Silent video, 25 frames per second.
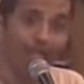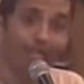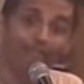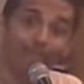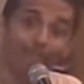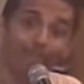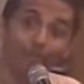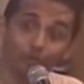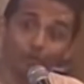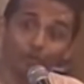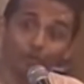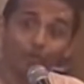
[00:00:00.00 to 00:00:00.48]

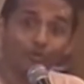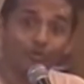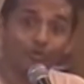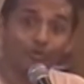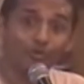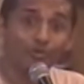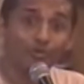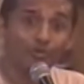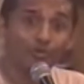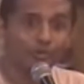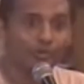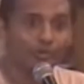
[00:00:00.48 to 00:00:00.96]
And when Rupa
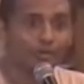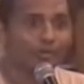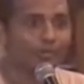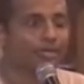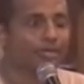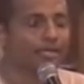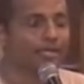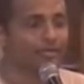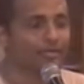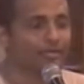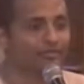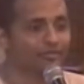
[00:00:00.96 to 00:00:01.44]

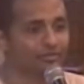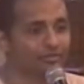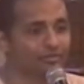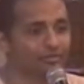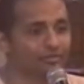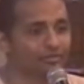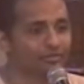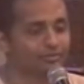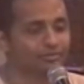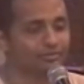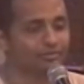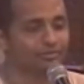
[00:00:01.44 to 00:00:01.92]
Goswami left,
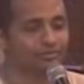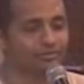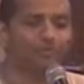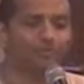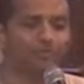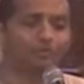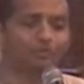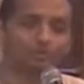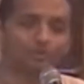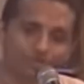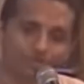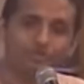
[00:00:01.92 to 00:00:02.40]

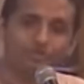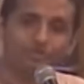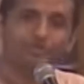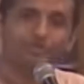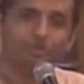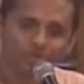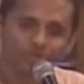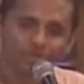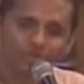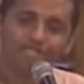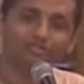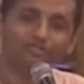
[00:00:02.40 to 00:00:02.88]
it was
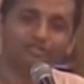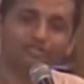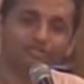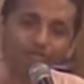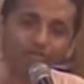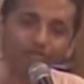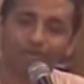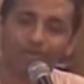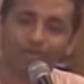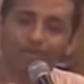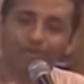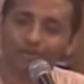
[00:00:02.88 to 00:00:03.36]
too much
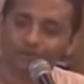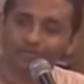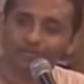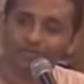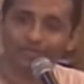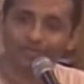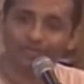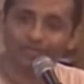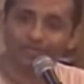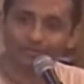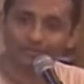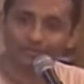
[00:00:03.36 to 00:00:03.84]
for
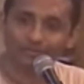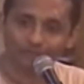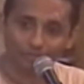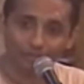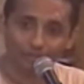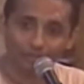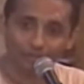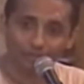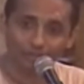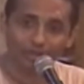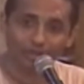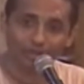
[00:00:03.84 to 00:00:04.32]
Raghunath Das
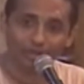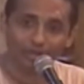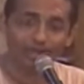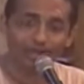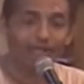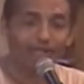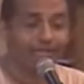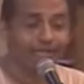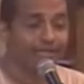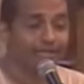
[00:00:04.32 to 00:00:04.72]
Goswami to bear.